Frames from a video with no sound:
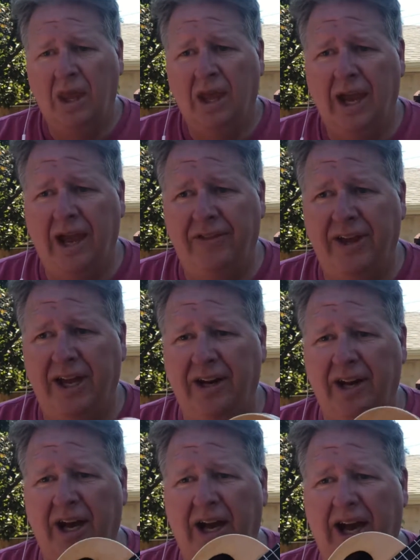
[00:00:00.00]
And
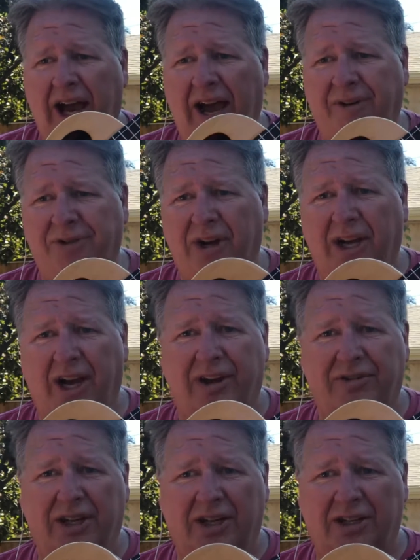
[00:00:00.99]
then after I got
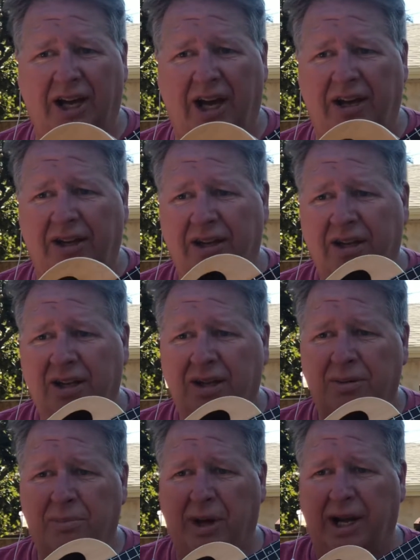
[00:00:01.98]
everything done,
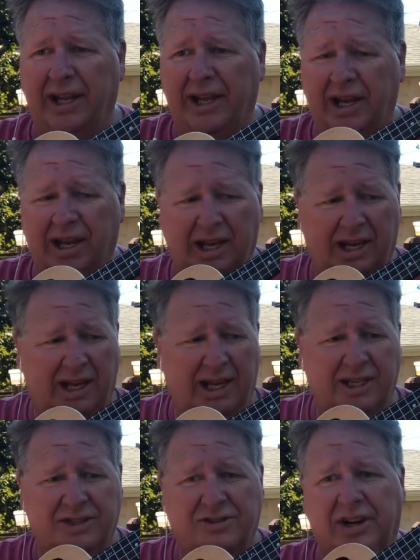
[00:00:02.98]
my
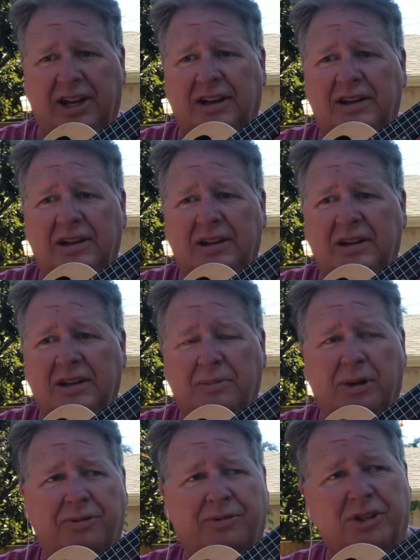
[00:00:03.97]
A string,
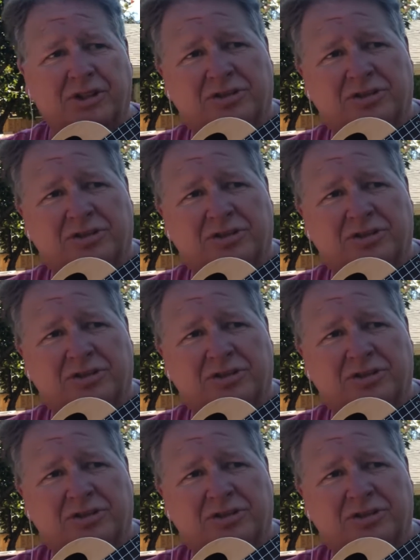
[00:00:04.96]
my first